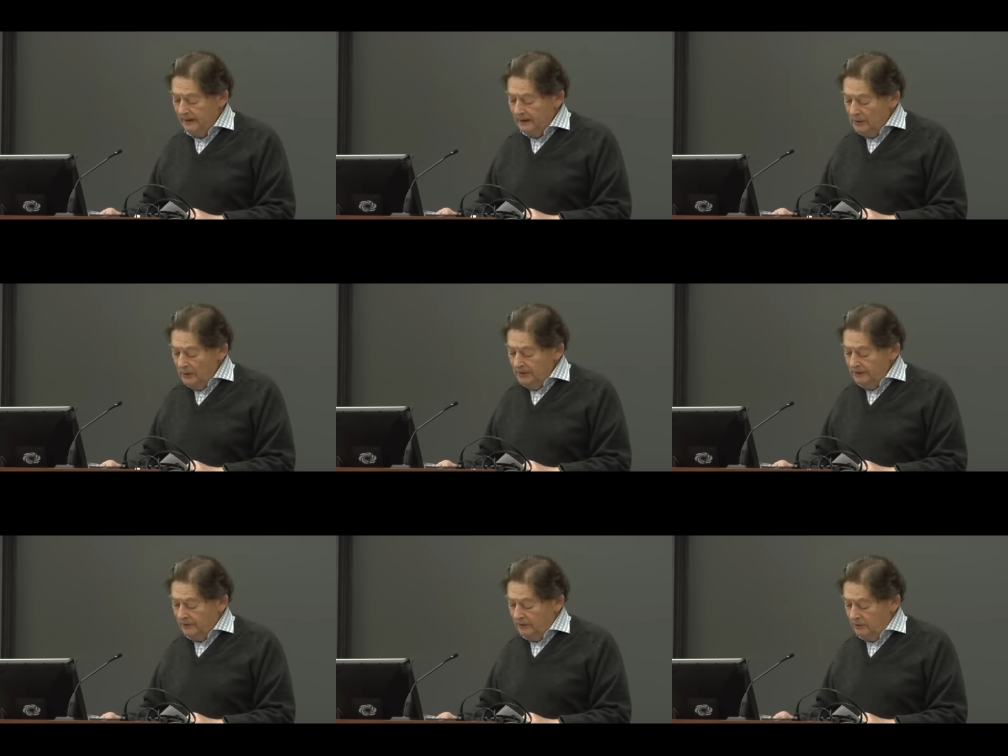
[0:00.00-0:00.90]
According
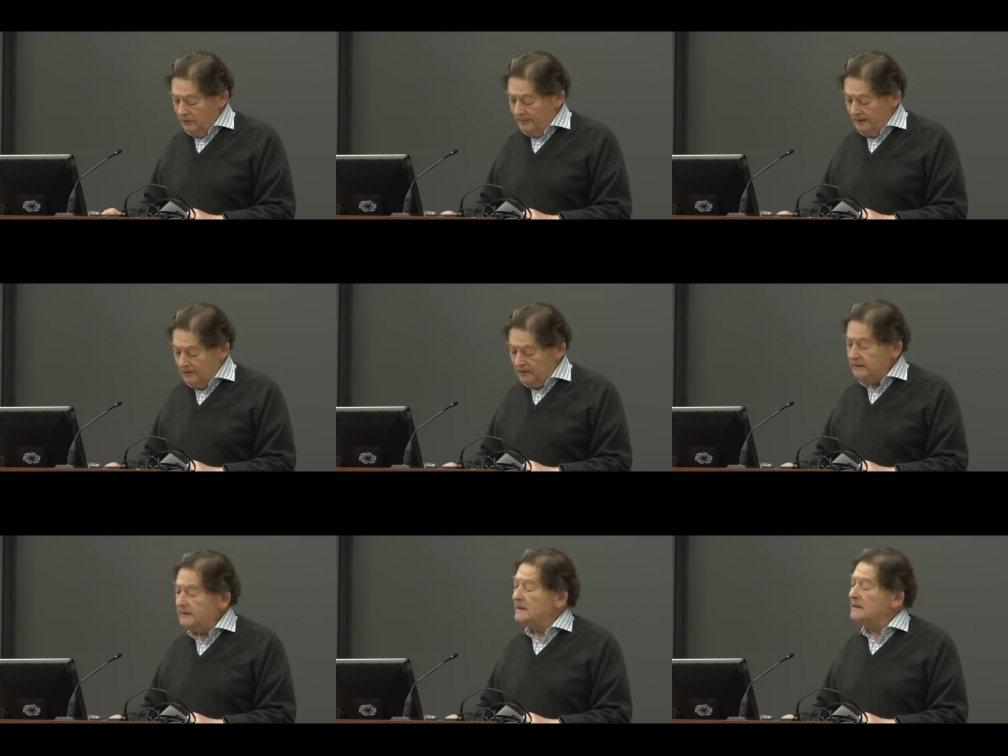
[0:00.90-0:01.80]
to the European
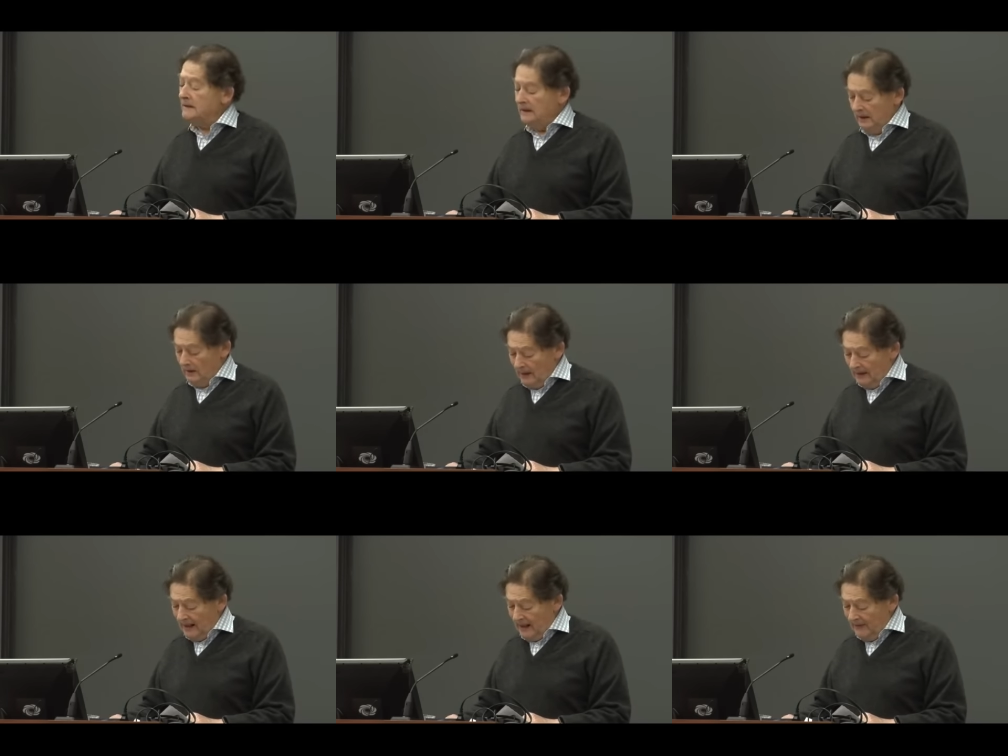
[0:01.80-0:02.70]
treaties,
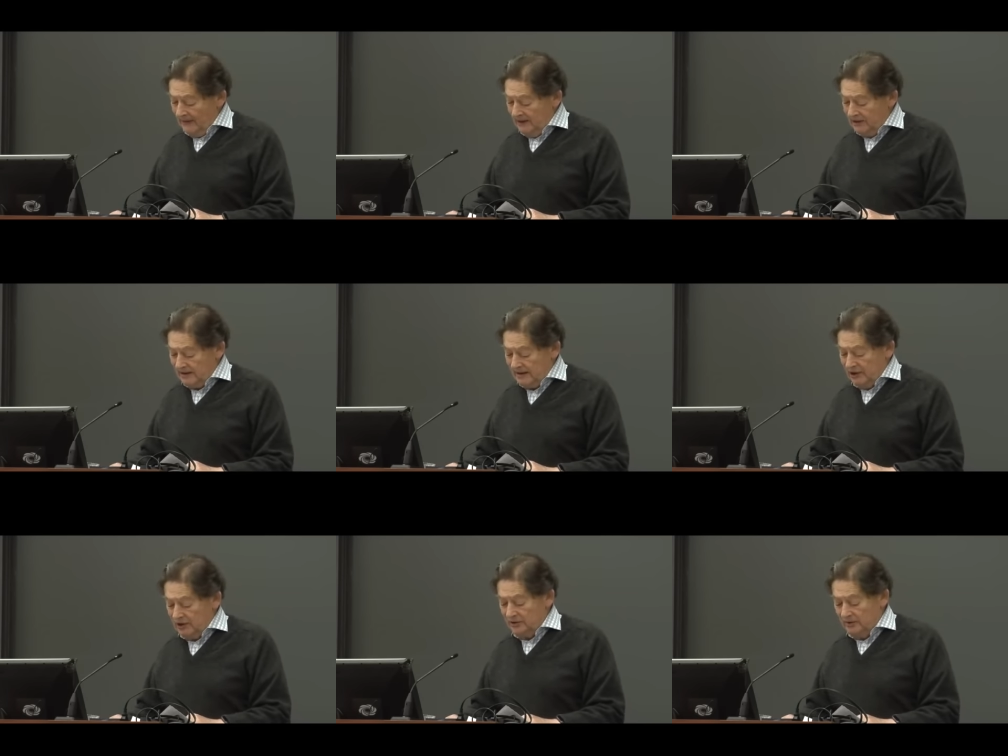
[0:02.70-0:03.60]
while other
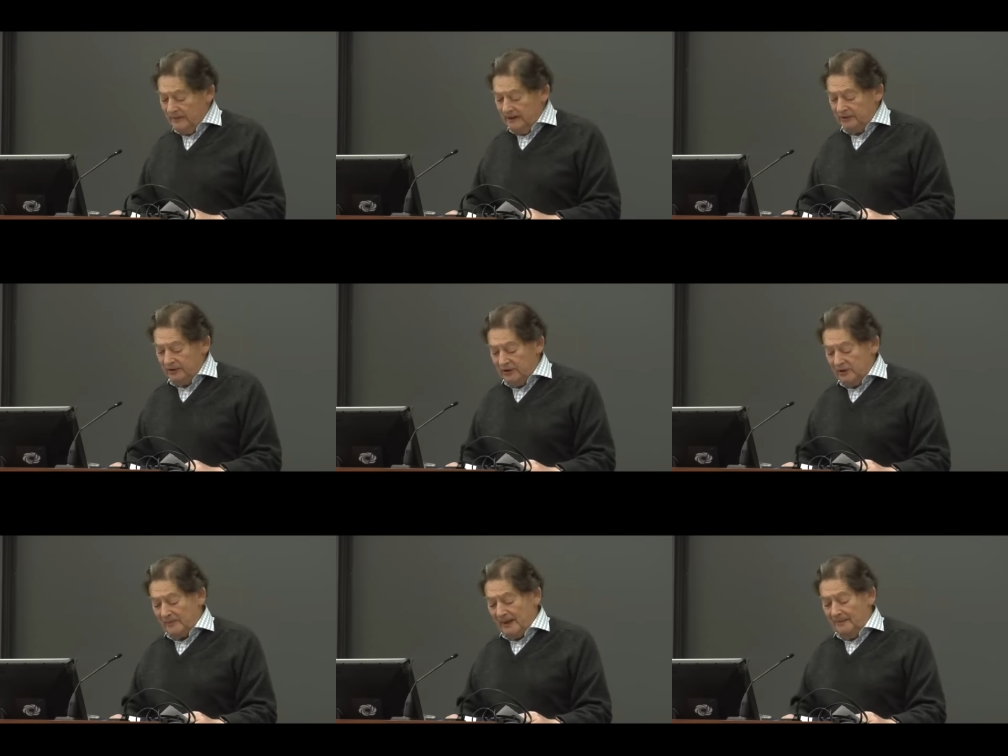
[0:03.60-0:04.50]
legislation can be
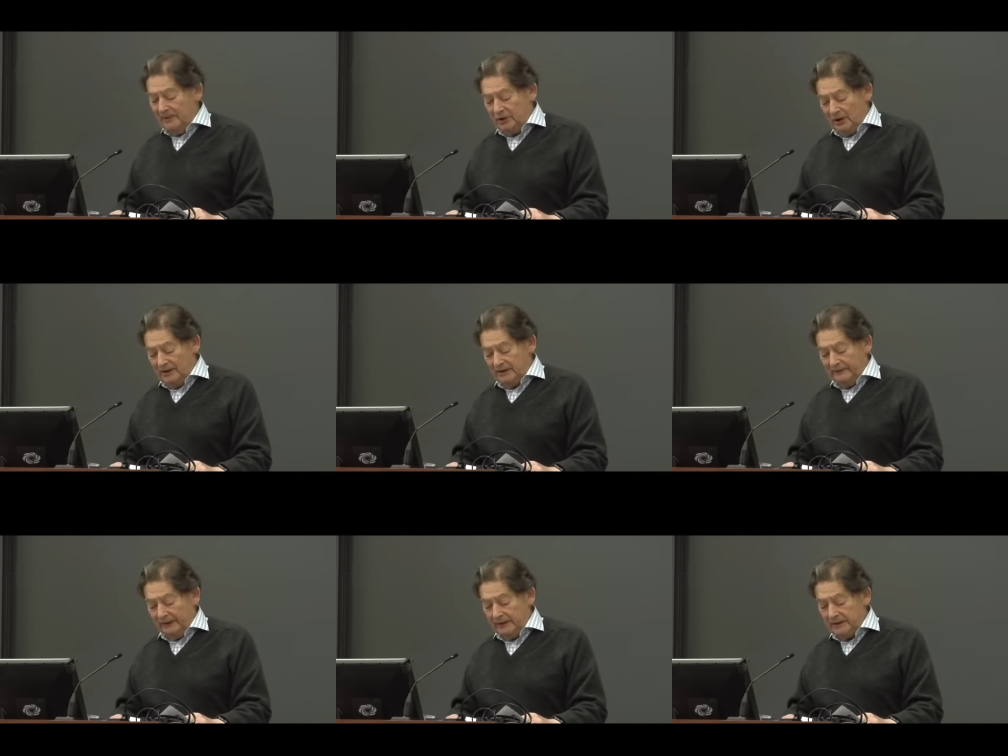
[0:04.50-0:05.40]
introduced by a majority
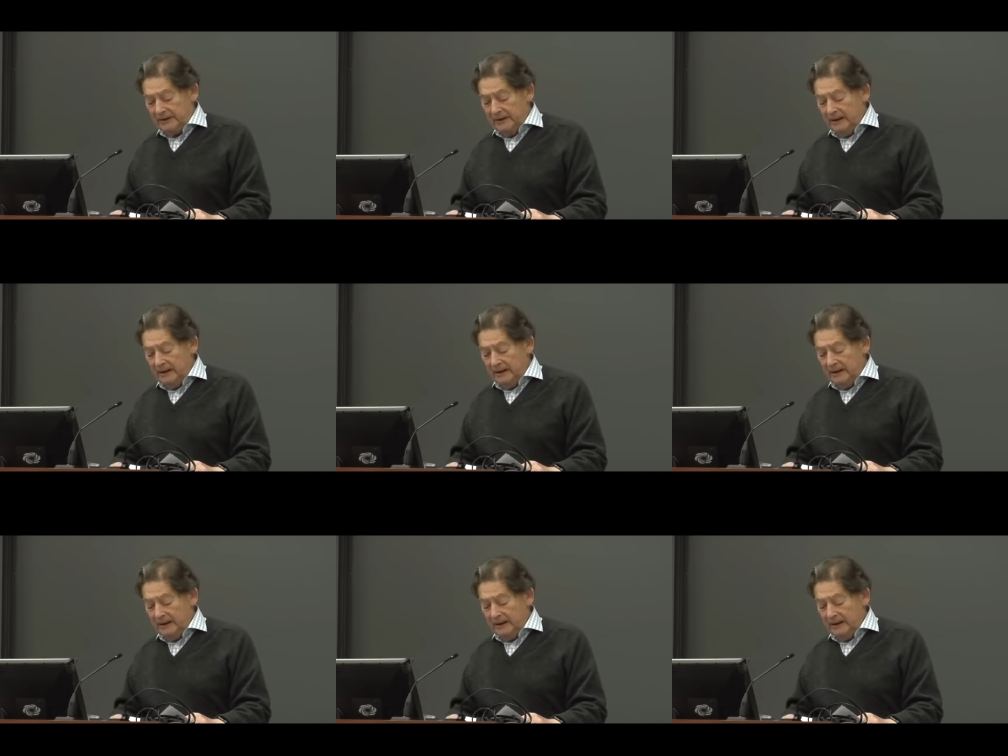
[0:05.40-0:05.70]
vote,